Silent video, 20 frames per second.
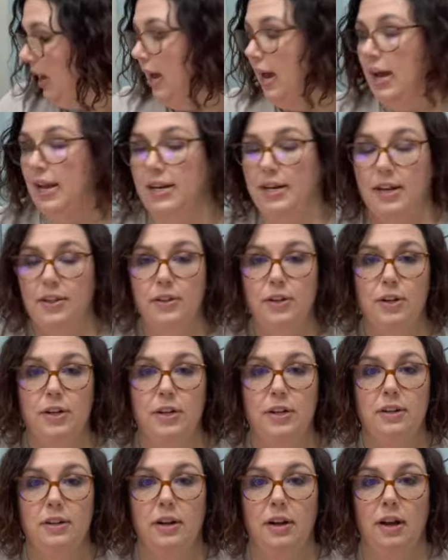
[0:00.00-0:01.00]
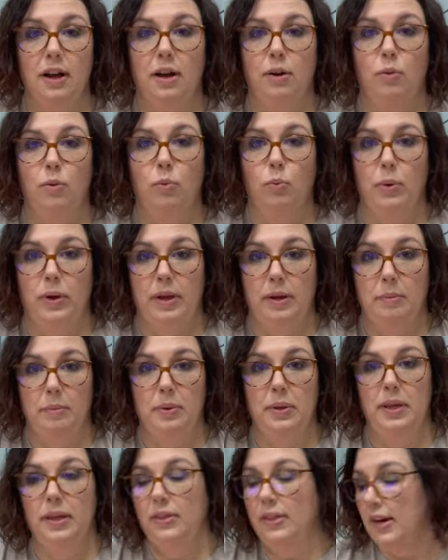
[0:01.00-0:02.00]
Another WIP
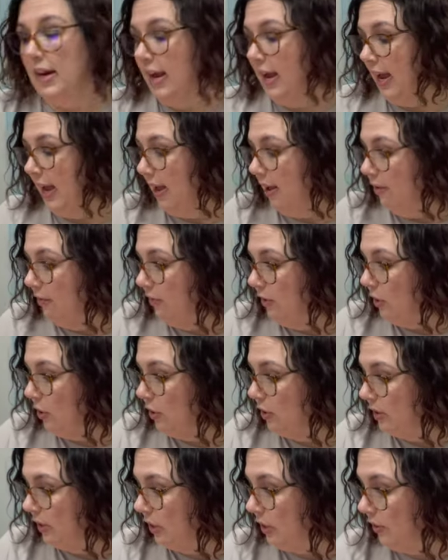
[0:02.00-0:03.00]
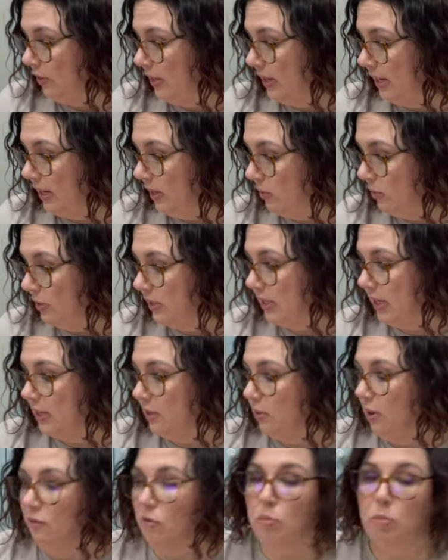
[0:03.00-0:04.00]
that I have currently on the needles, I
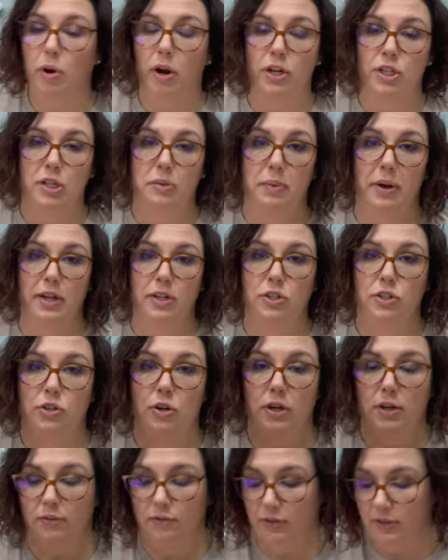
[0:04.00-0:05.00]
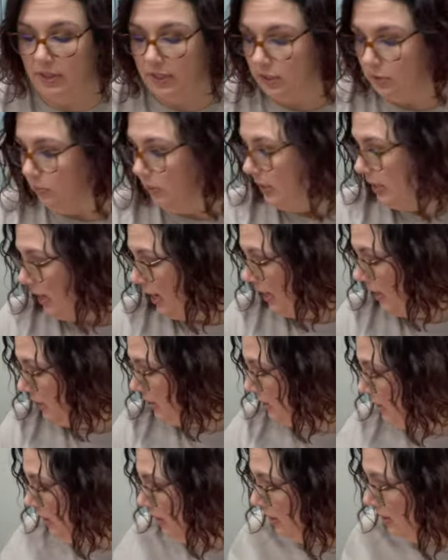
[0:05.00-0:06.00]
don't have a project page started for this one
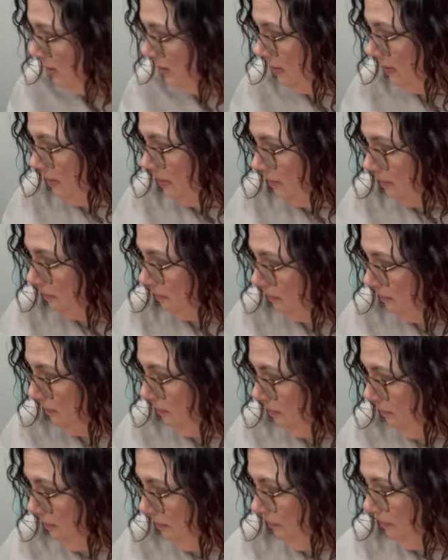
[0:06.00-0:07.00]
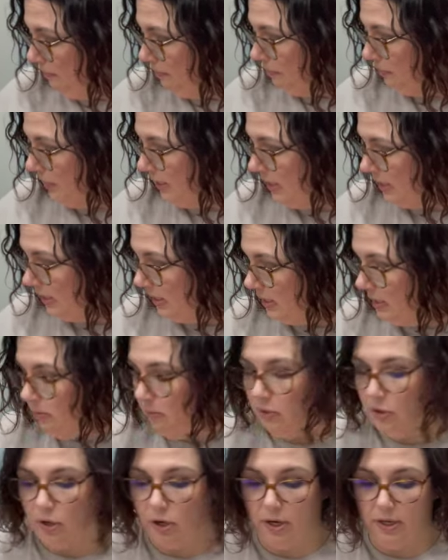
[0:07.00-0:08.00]
yet, but this is some
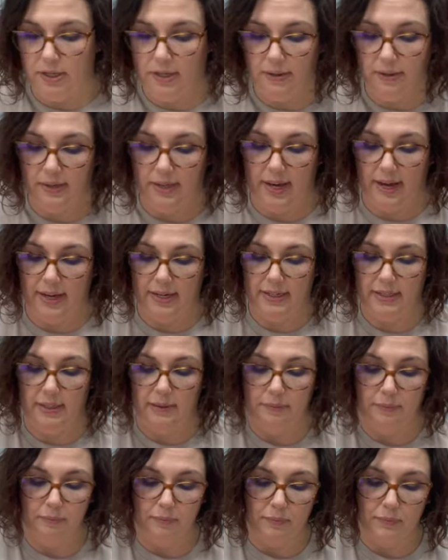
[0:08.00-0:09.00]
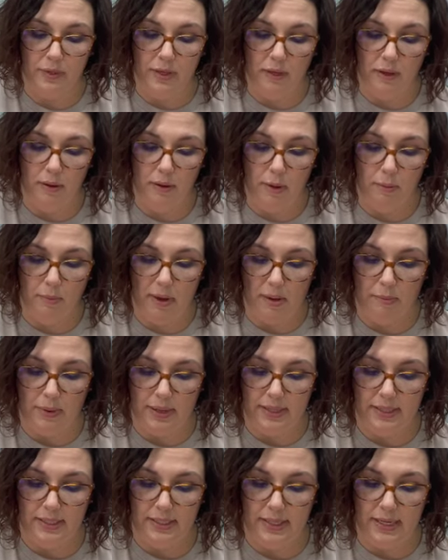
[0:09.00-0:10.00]
yarn that my
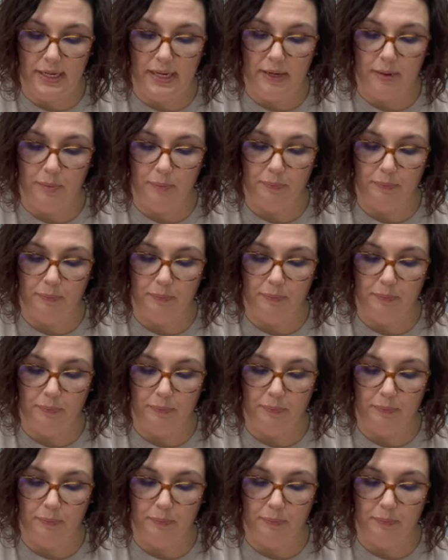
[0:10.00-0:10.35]
bestie